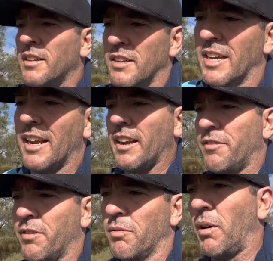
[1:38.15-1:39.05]
you get
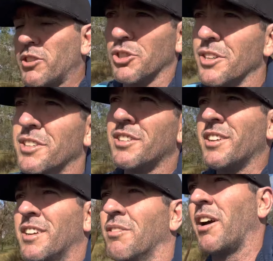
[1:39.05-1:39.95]
left with one choice,
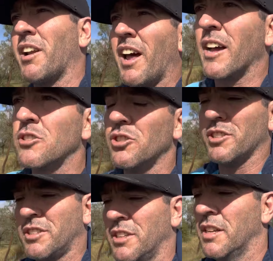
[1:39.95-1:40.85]
one last choice.